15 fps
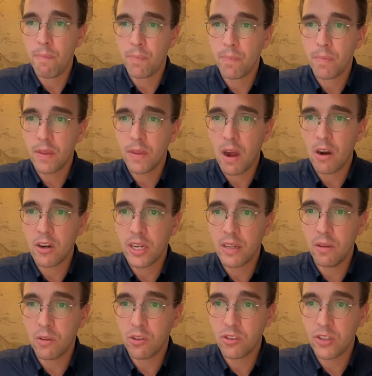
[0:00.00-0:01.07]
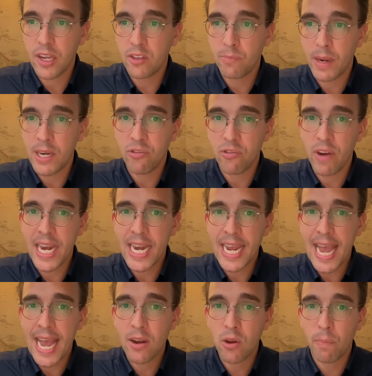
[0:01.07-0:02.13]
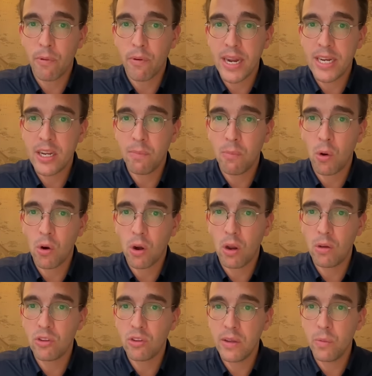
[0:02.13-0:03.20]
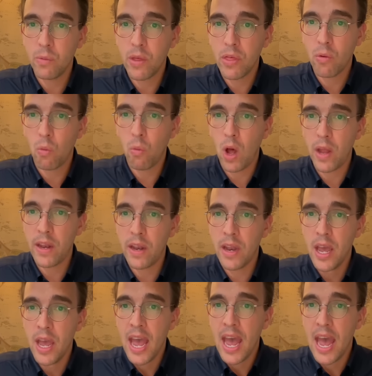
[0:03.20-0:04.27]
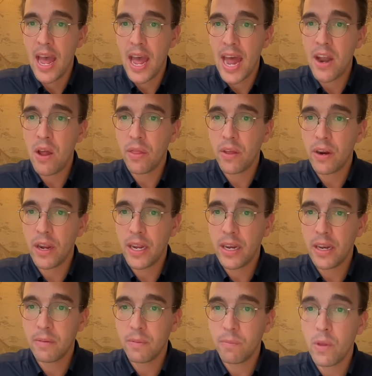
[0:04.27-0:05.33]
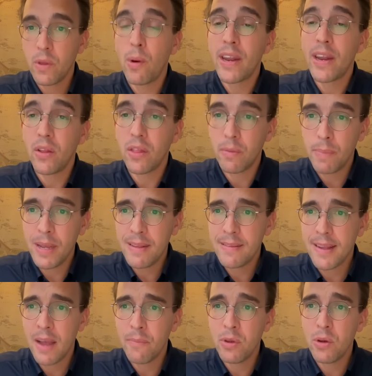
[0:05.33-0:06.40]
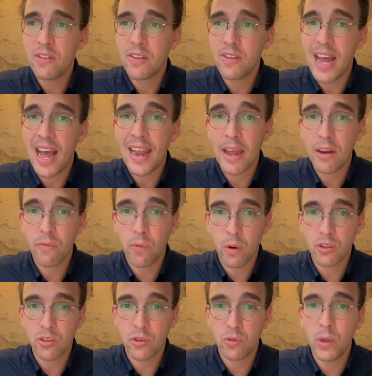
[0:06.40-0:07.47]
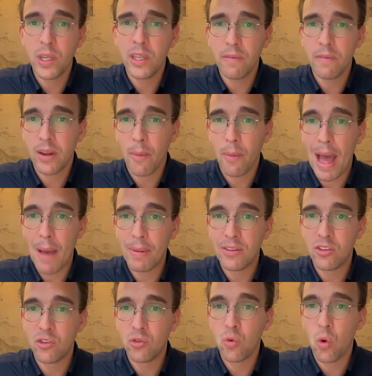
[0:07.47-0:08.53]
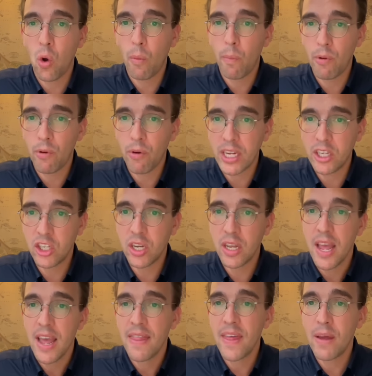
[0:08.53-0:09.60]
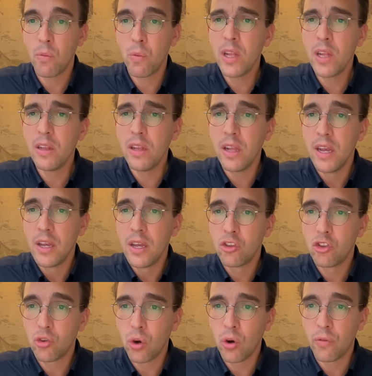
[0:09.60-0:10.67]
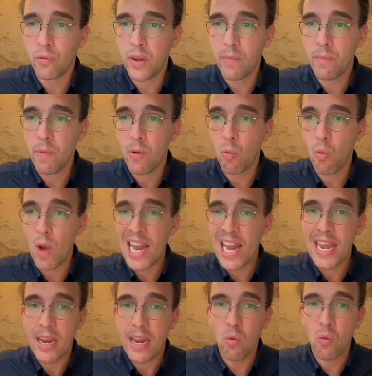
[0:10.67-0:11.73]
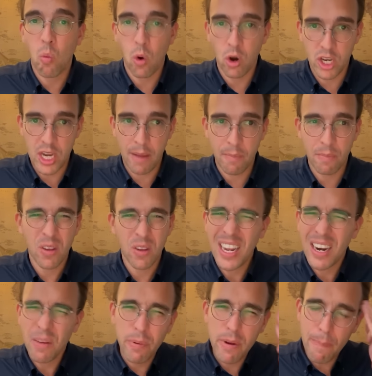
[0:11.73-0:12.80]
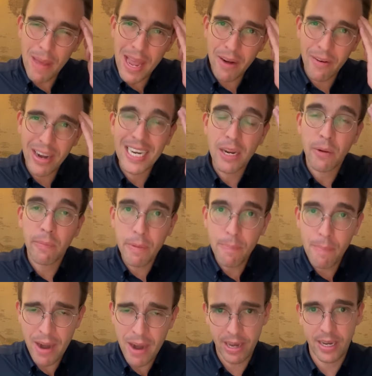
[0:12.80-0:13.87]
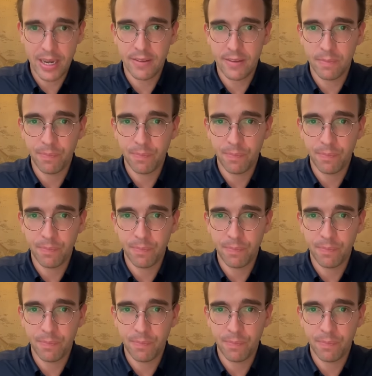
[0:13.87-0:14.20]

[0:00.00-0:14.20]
The article also says, by training and operating more closely with one another in peacetime, US and allied forces will develop habits to cooperation that will serve them well in wartime. So they're preparing this.